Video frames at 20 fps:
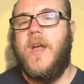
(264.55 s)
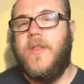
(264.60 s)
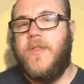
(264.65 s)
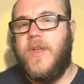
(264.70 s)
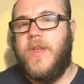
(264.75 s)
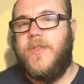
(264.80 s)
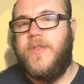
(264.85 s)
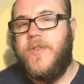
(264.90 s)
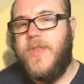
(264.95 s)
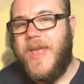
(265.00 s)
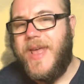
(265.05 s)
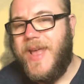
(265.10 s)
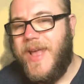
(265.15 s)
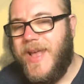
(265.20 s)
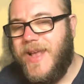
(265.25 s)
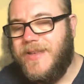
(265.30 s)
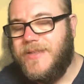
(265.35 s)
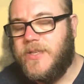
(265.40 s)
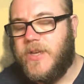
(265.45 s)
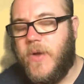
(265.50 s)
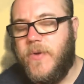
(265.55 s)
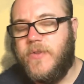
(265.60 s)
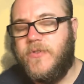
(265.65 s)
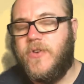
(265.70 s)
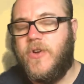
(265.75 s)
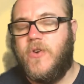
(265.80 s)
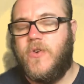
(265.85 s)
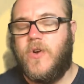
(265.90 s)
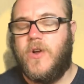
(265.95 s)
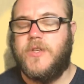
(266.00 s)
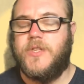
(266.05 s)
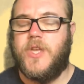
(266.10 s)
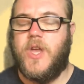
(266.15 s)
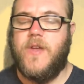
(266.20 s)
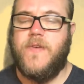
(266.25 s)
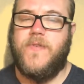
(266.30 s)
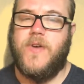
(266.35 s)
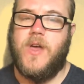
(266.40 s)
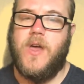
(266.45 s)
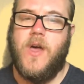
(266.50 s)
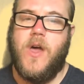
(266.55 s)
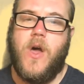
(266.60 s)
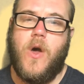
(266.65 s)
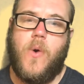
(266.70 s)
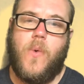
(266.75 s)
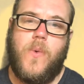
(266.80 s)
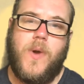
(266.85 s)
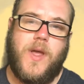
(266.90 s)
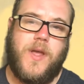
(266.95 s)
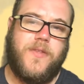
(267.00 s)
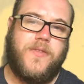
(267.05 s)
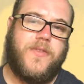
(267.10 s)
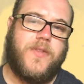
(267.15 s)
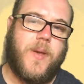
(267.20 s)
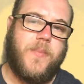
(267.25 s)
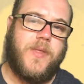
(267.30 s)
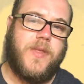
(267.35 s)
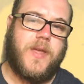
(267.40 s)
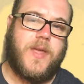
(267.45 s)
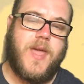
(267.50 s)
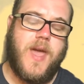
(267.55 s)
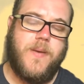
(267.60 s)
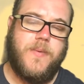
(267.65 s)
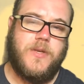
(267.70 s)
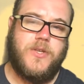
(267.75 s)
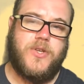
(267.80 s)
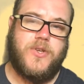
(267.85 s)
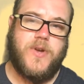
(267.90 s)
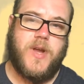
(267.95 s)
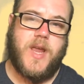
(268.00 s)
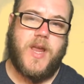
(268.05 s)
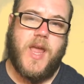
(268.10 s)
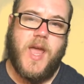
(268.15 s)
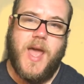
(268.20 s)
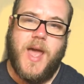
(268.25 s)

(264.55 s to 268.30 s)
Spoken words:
that is going to cross over with some of the chemistry,